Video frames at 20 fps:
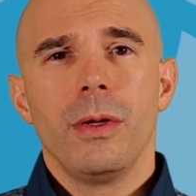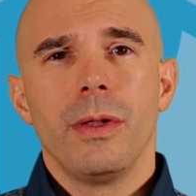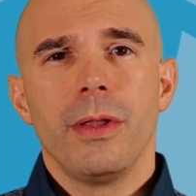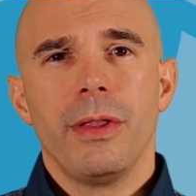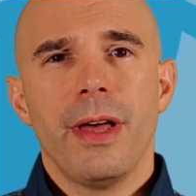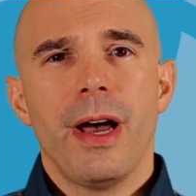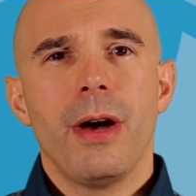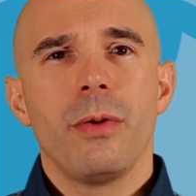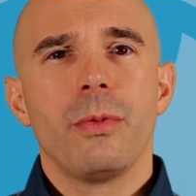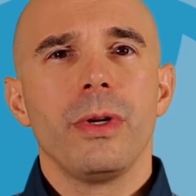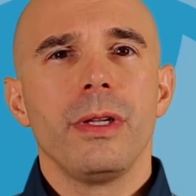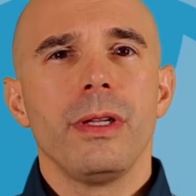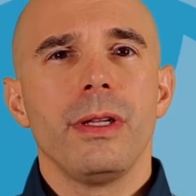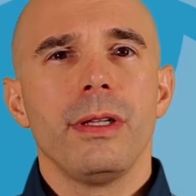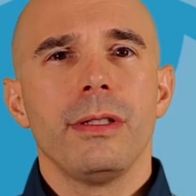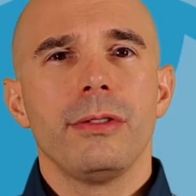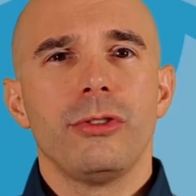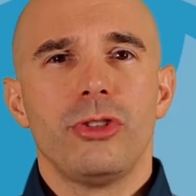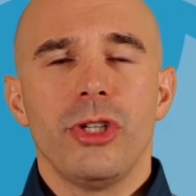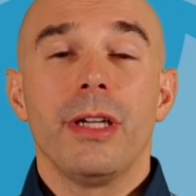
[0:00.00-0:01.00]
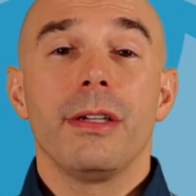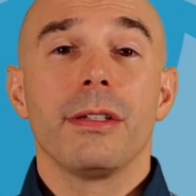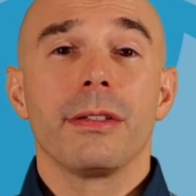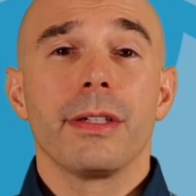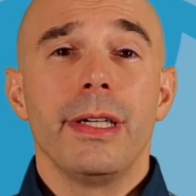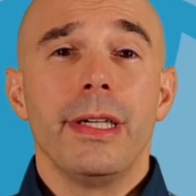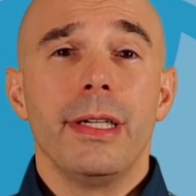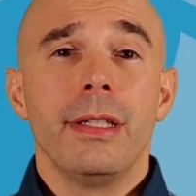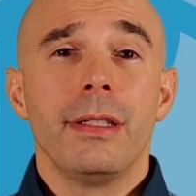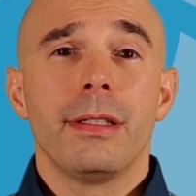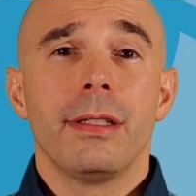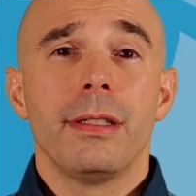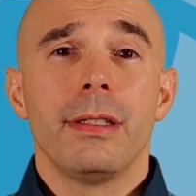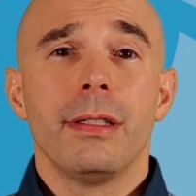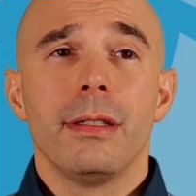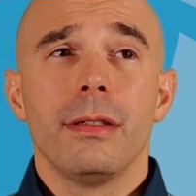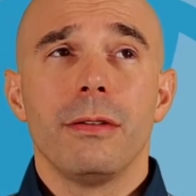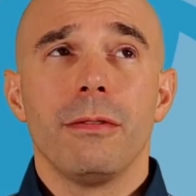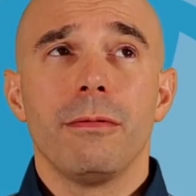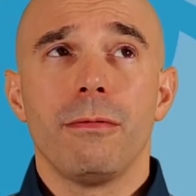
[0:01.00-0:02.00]
that will generate
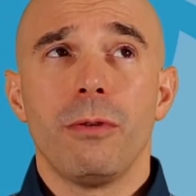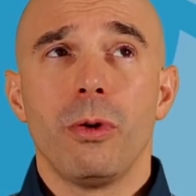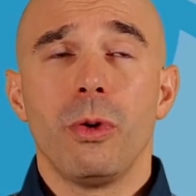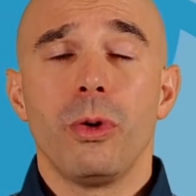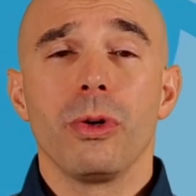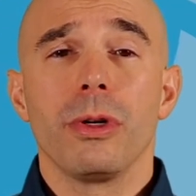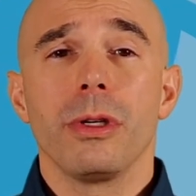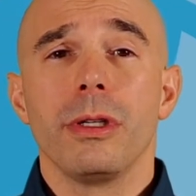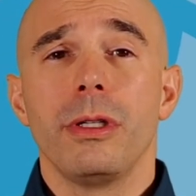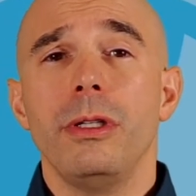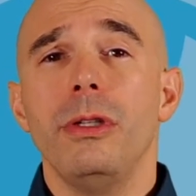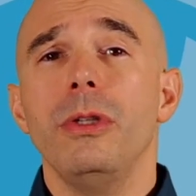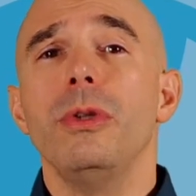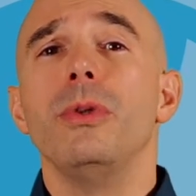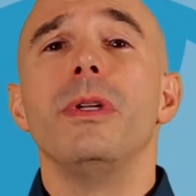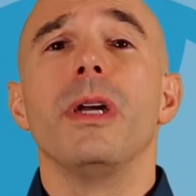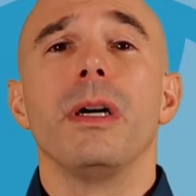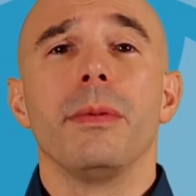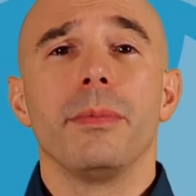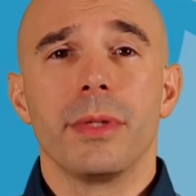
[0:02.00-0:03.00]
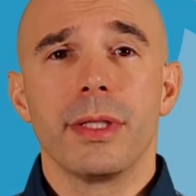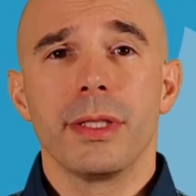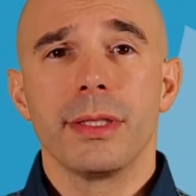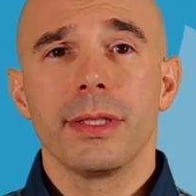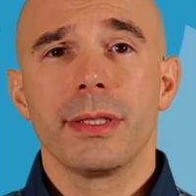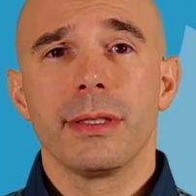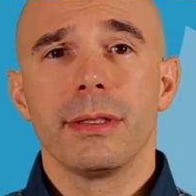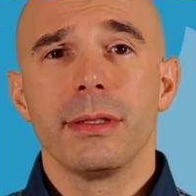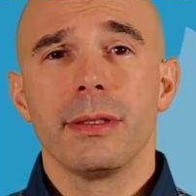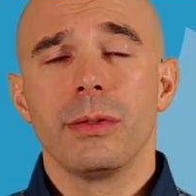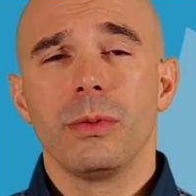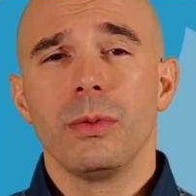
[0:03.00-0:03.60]
4 new numbers.